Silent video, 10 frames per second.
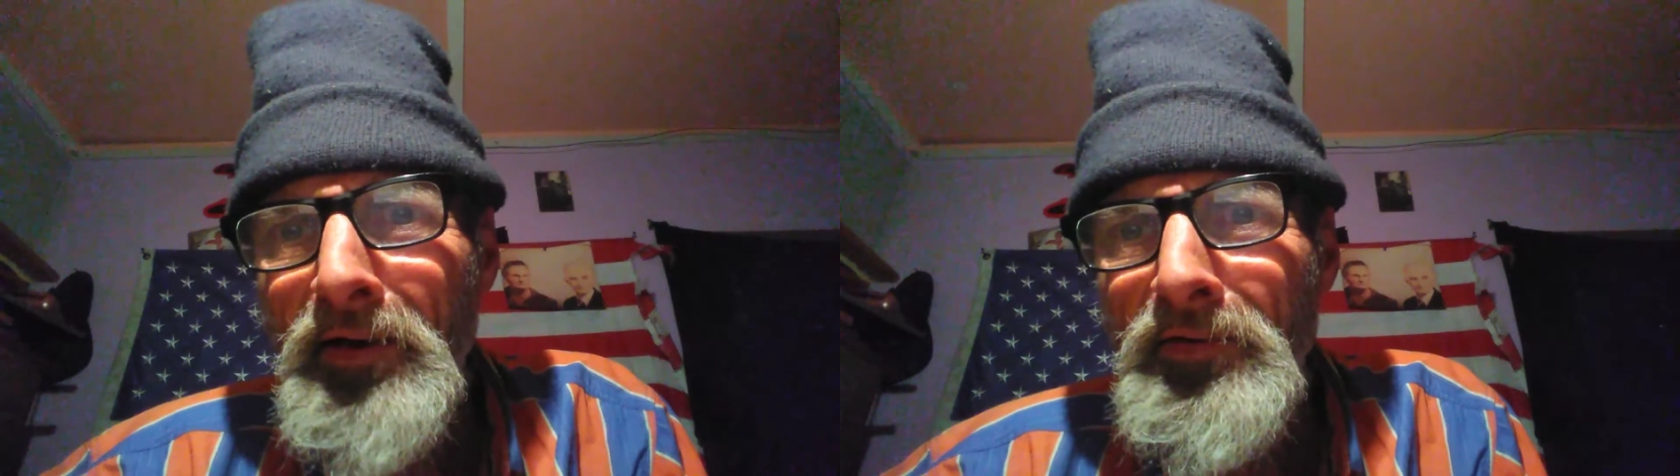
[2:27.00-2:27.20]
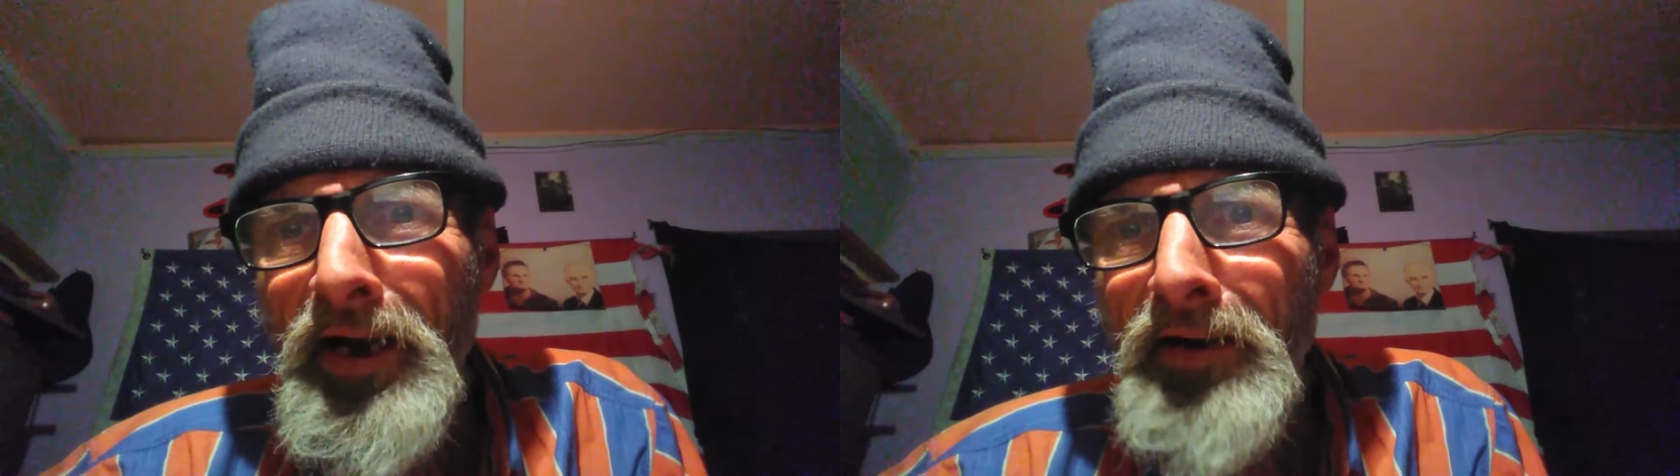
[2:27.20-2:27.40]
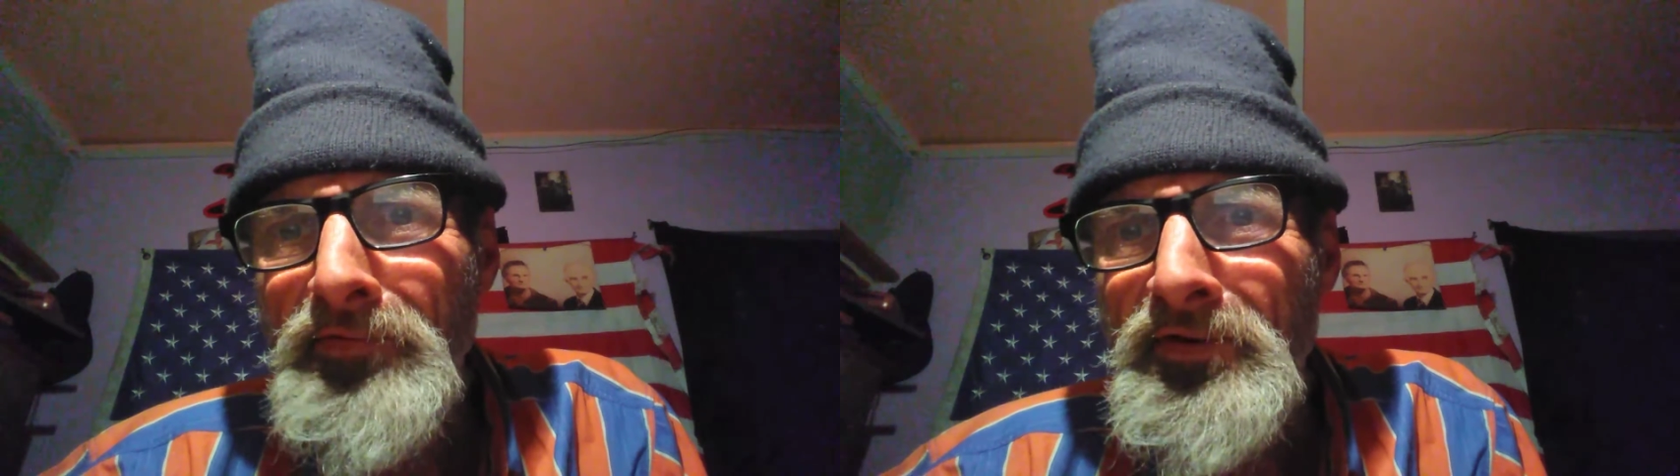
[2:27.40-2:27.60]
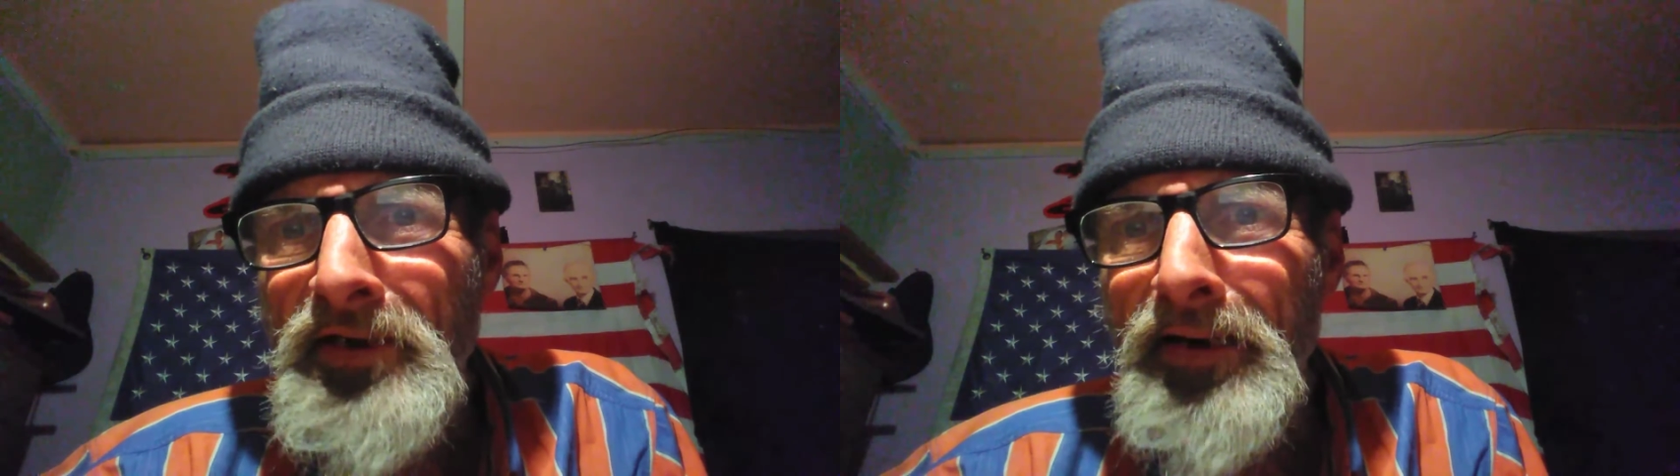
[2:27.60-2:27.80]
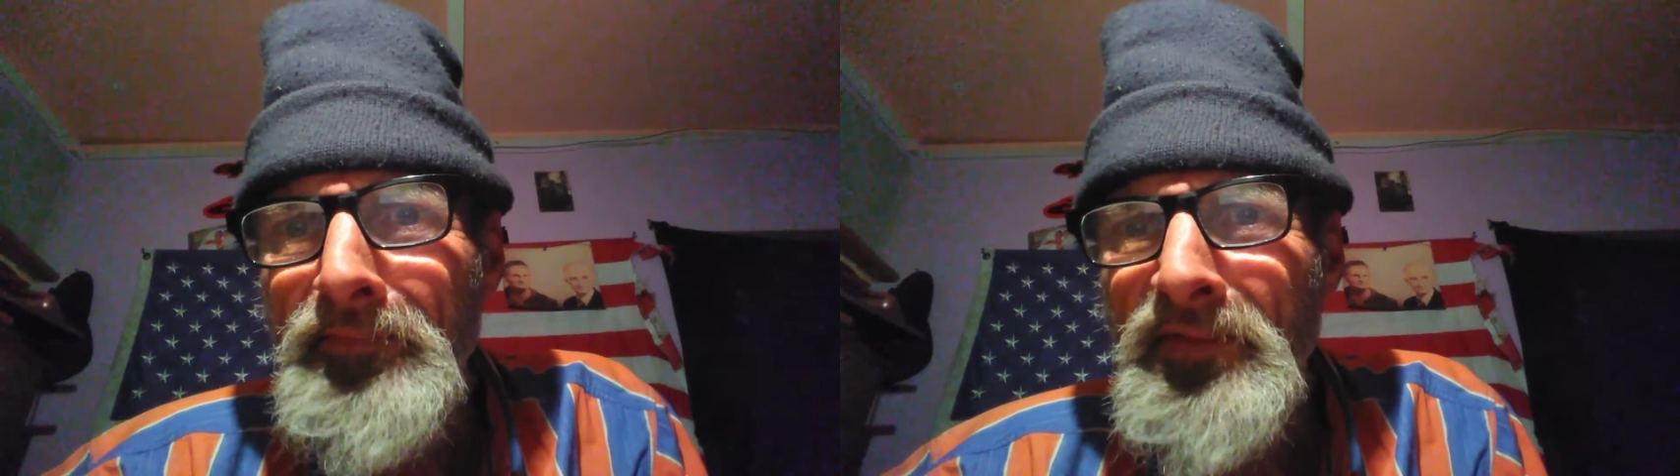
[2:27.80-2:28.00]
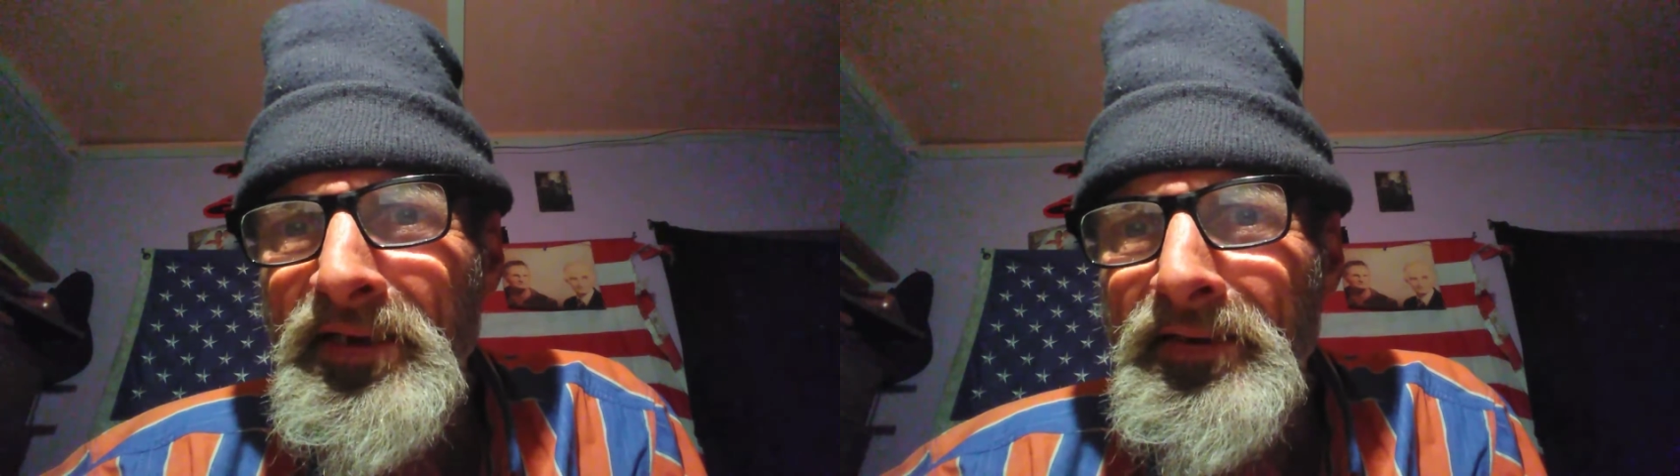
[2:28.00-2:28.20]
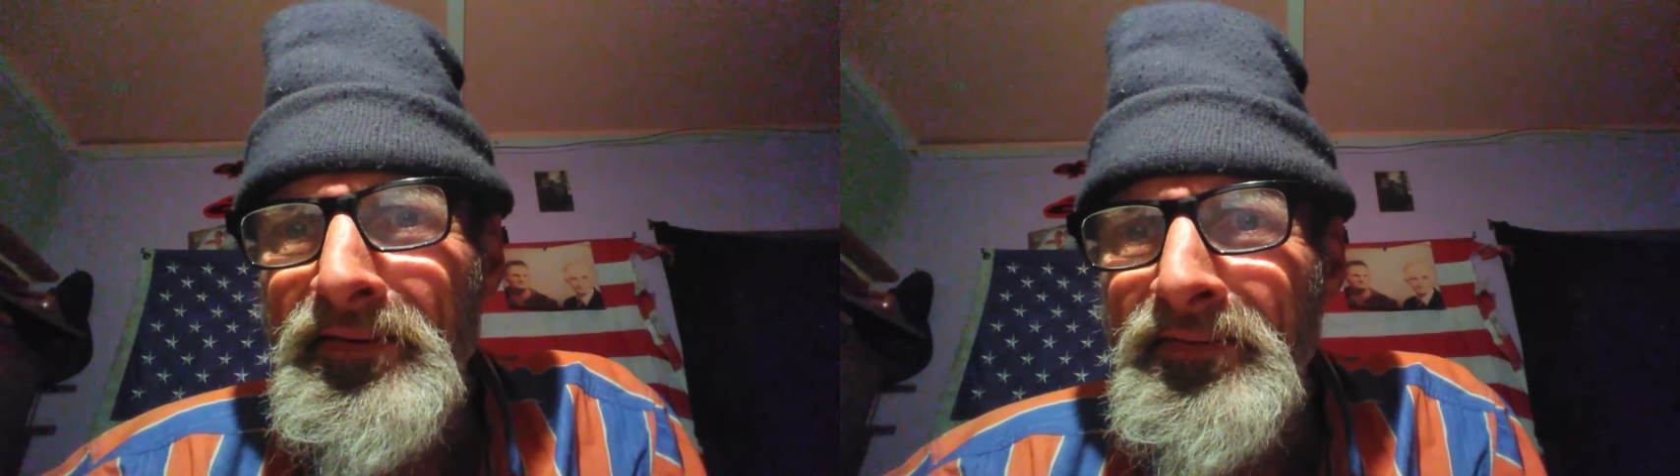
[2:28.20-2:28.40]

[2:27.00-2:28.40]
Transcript: know y'all's comment.